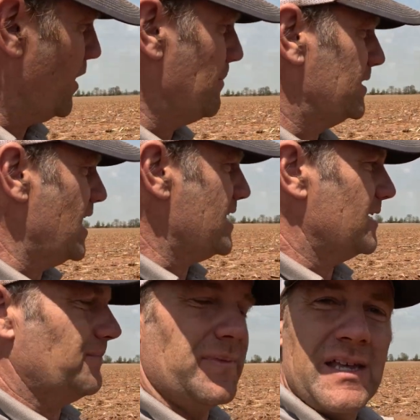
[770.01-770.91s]
So I'm
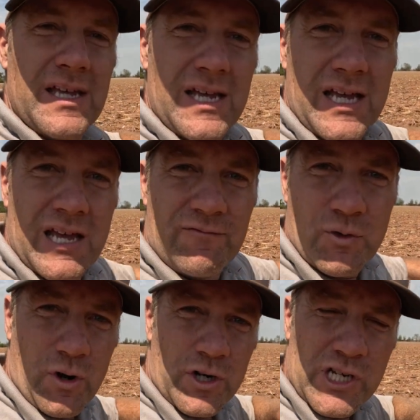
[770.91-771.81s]
taking, if
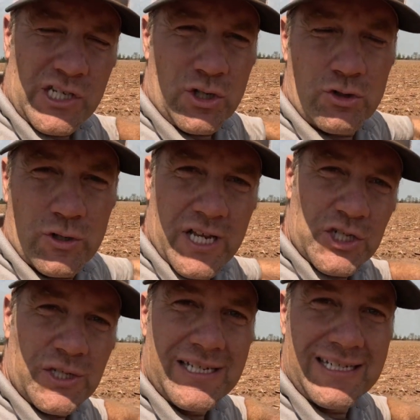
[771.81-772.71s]
you were to just to
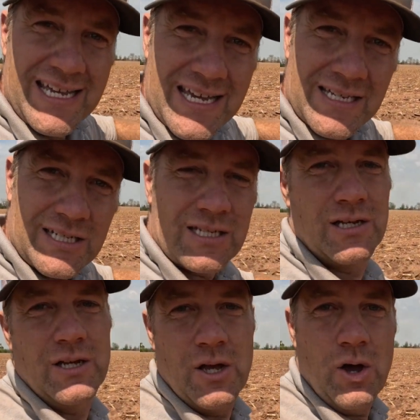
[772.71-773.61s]
traditionally disc
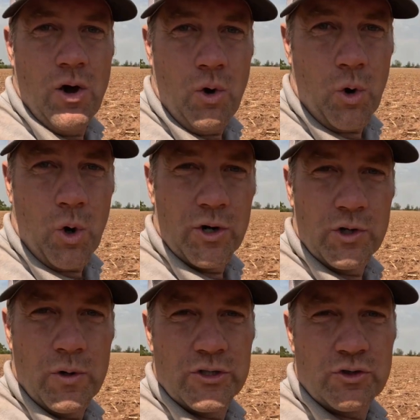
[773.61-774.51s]
or, or
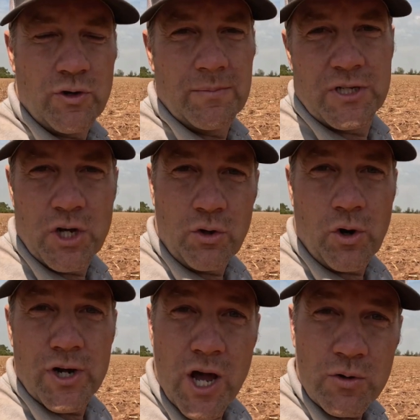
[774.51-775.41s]
do a strip till
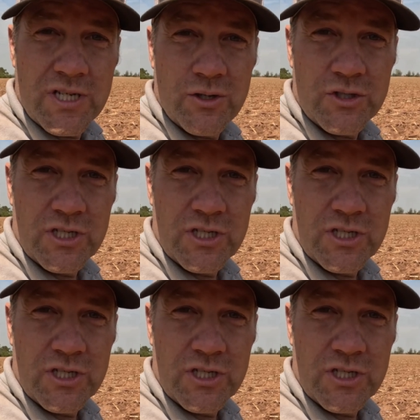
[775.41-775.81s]
or no-till